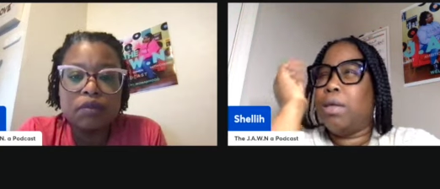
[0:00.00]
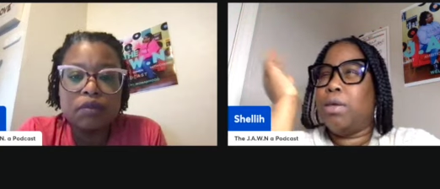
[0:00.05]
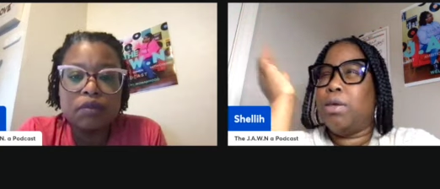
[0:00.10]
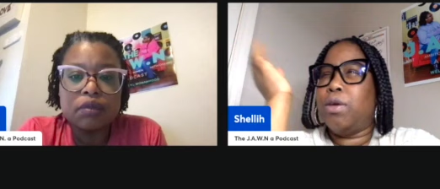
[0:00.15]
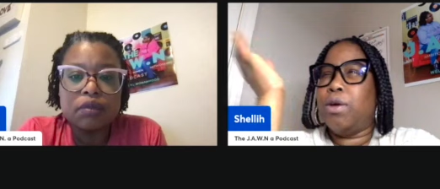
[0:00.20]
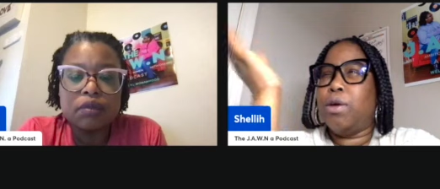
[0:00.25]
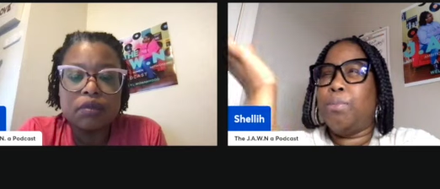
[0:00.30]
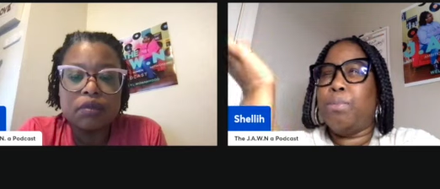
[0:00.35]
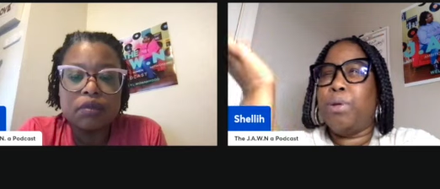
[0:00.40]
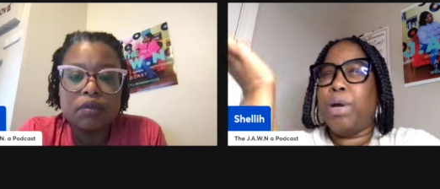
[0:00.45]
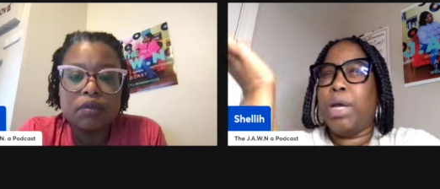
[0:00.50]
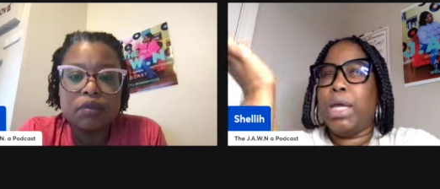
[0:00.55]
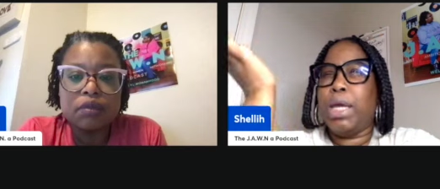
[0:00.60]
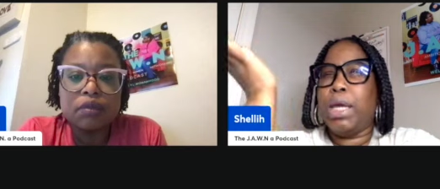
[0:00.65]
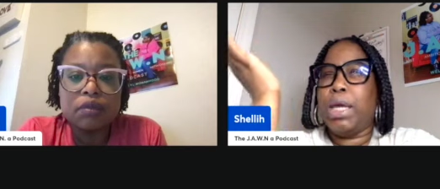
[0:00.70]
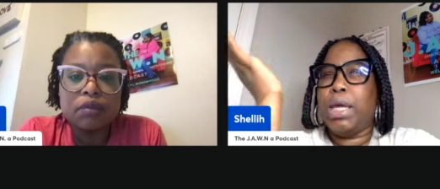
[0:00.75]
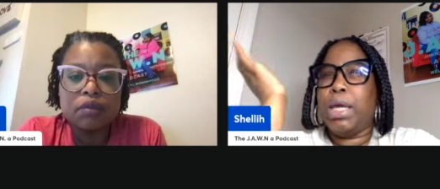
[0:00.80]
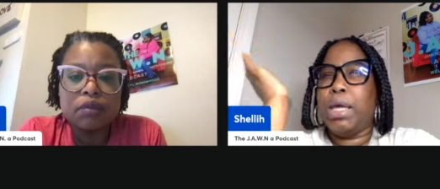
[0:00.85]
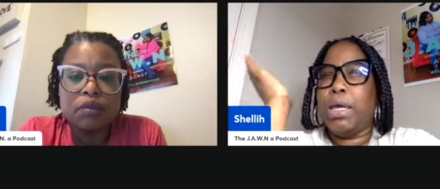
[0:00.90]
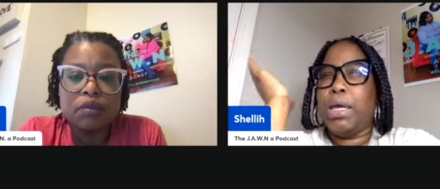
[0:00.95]
Speaker 1: you're
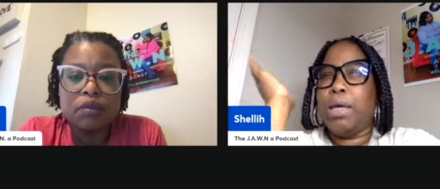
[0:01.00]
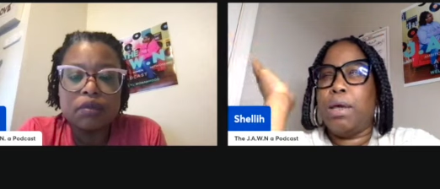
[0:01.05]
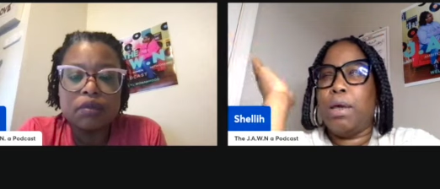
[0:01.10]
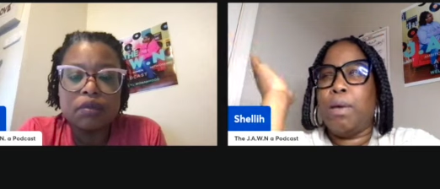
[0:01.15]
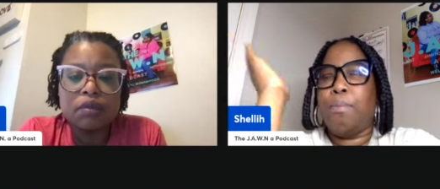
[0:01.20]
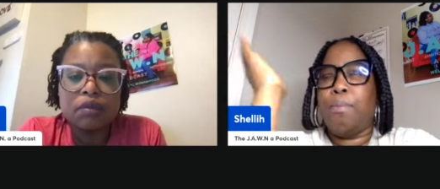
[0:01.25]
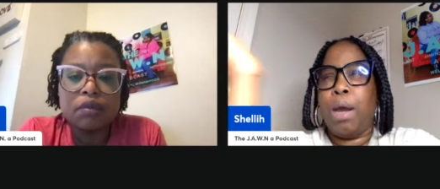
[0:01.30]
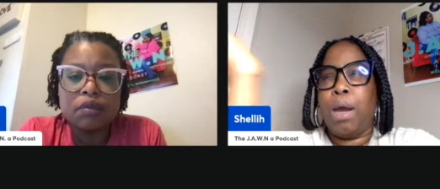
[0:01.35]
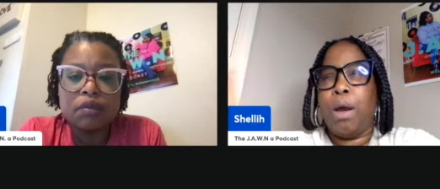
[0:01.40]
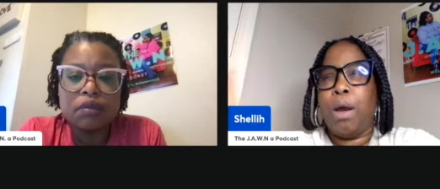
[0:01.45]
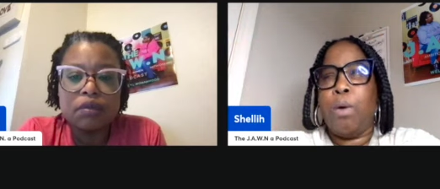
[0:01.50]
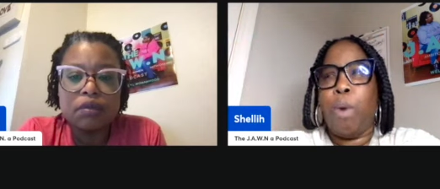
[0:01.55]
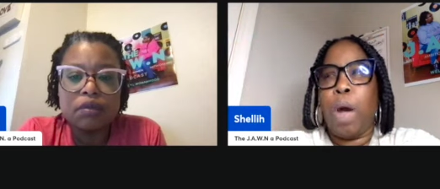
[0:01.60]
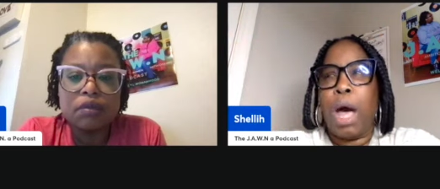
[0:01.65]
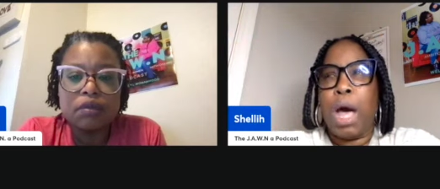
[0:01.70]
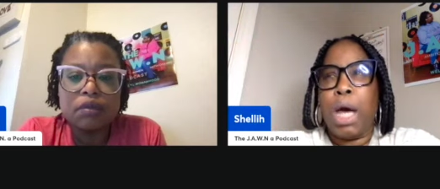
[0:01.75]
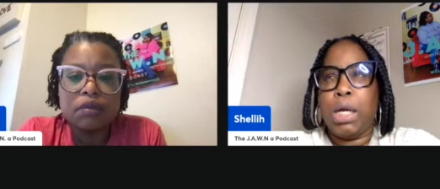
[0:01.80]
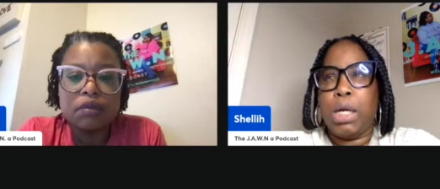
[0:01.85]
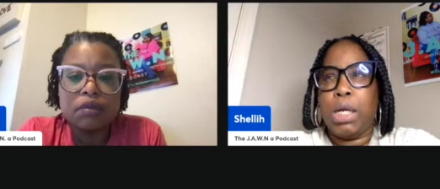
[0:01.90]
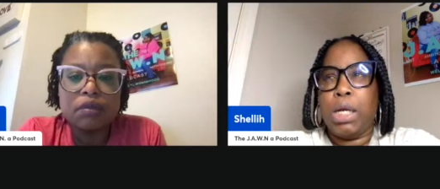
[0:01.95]
bringing
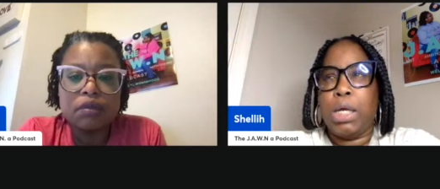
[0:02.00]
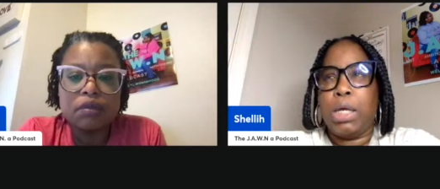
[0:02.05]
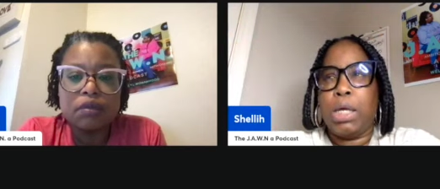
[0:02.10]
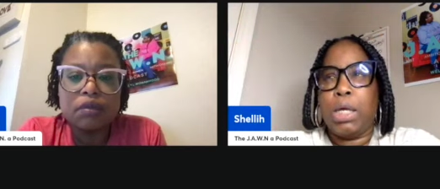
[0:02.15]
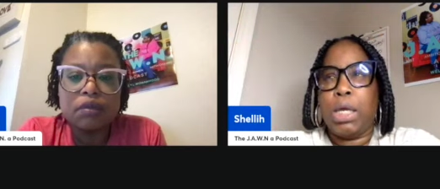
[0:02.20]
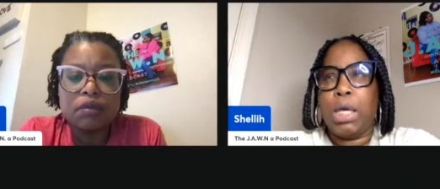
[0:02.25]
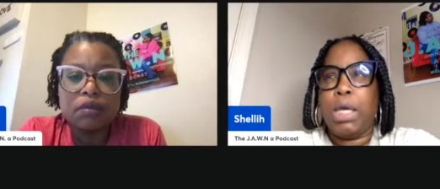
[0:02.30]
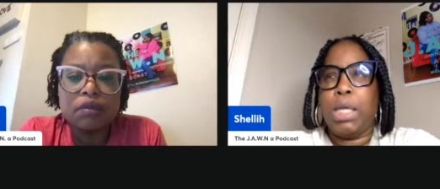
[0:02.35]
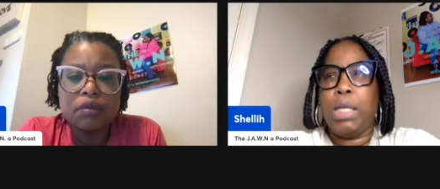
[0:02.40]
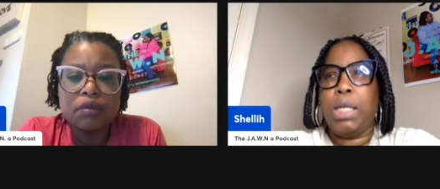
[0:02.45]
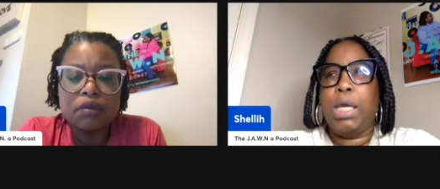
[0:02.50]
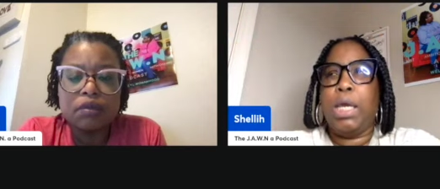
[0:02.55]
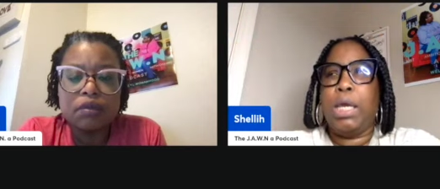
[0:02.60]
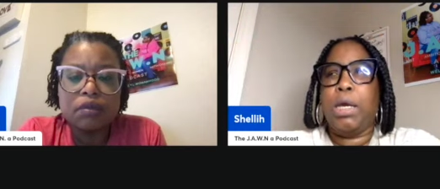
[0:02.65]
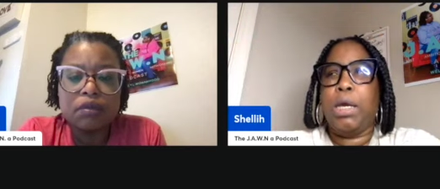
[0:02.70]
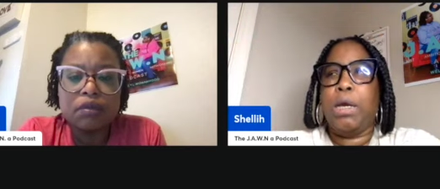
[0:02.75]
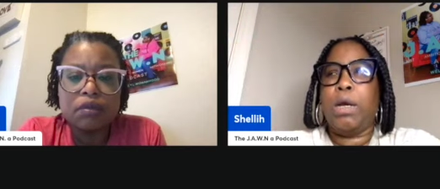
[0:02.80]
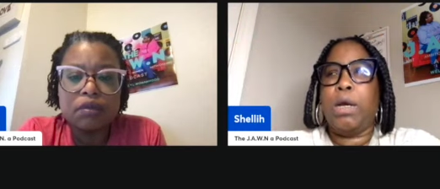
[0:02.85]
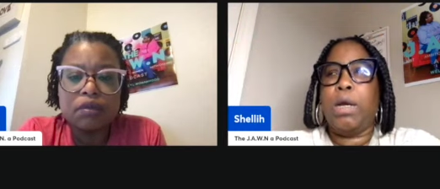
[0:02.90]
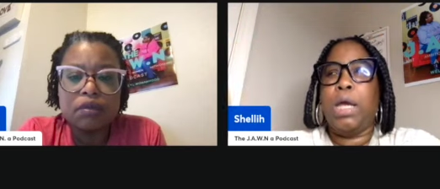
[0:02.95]
marijuana in
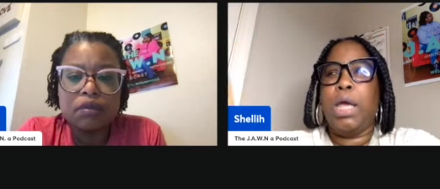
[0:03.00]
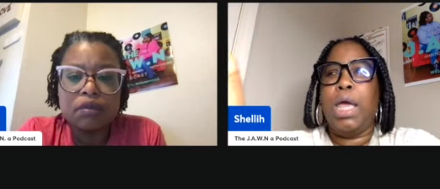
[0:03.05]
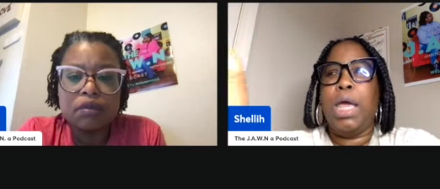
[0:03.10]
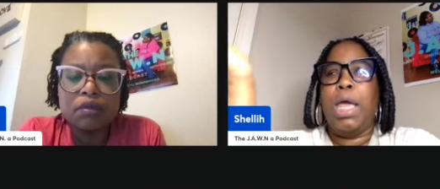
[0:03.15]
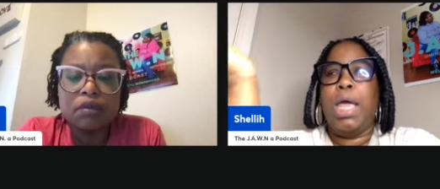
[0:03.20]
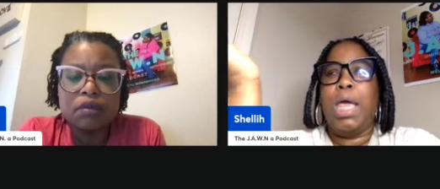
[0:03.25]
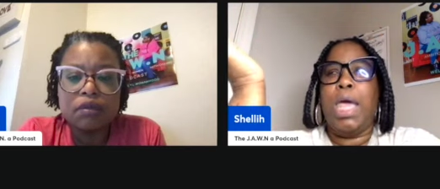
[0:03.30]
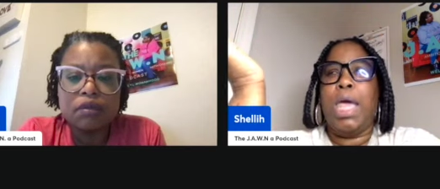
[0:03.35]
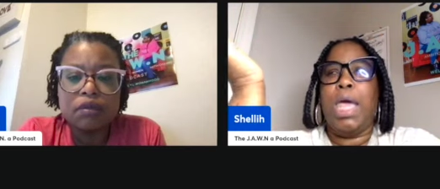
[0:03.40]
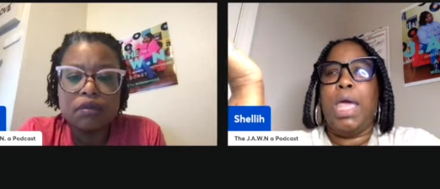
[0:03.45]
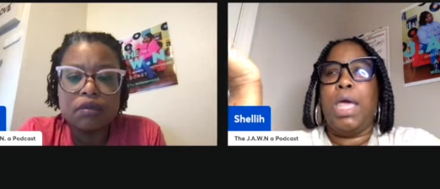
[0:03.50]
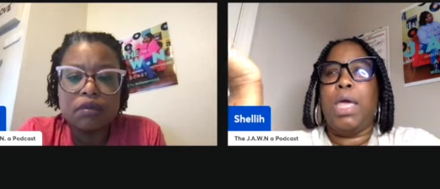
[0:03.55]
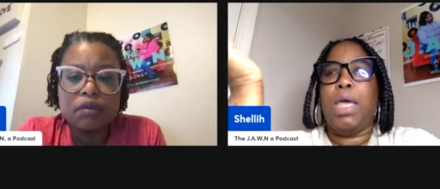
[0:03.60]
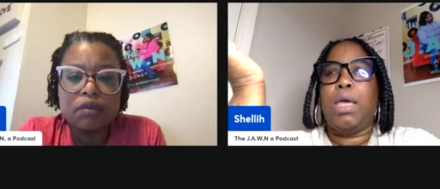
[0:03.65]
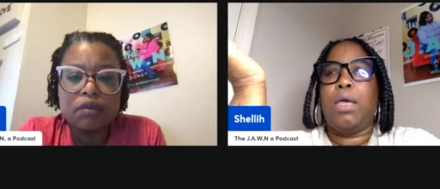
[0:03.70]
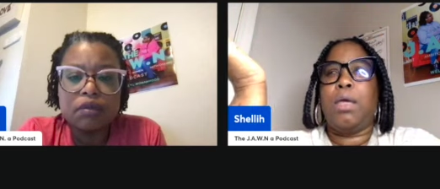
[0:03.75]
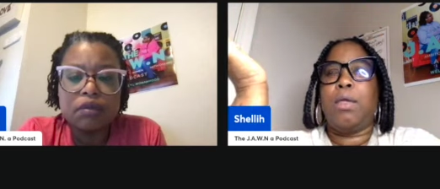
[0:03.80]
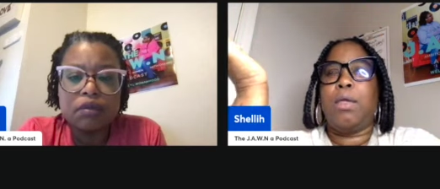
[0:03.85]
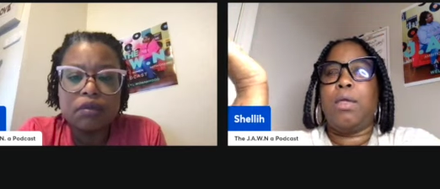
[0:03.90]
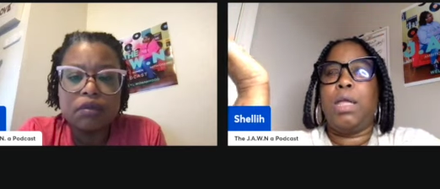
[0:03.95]
here,
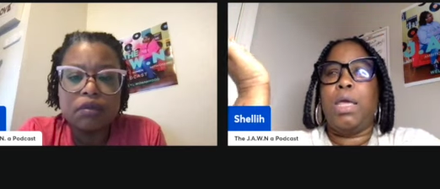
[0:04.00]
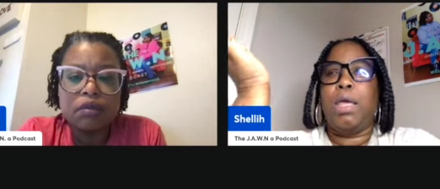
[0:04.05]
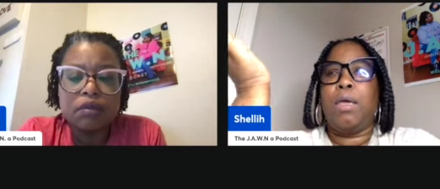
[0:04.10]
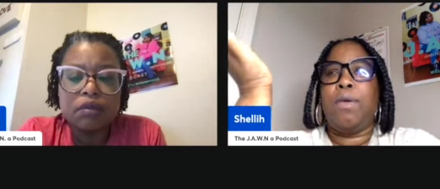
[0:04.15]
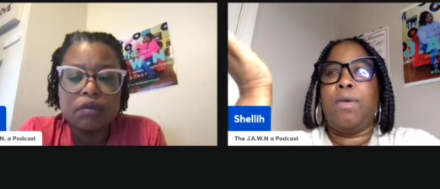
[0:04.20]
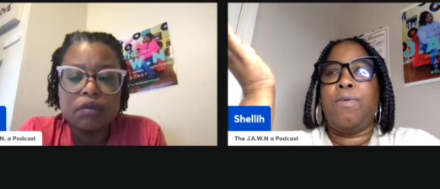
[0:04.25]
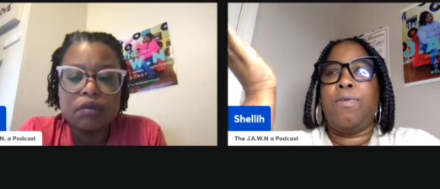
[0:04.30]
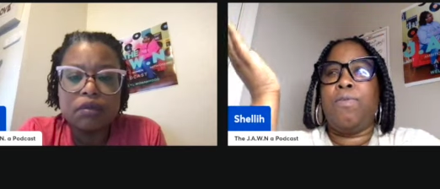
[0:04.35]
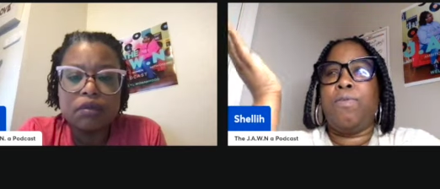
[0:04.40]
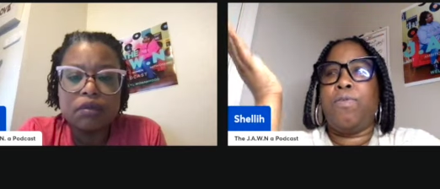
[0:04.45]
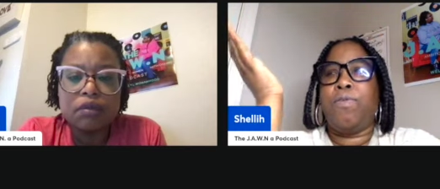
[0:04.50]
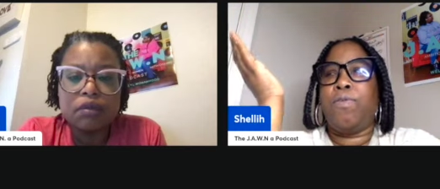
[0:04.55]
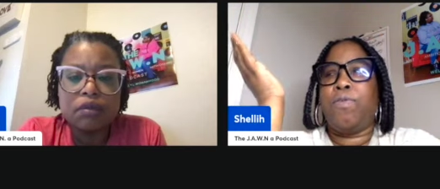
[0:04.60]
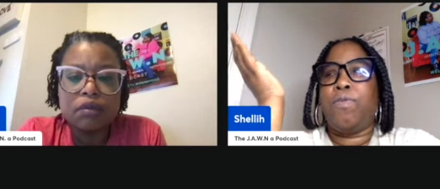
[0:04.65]
and if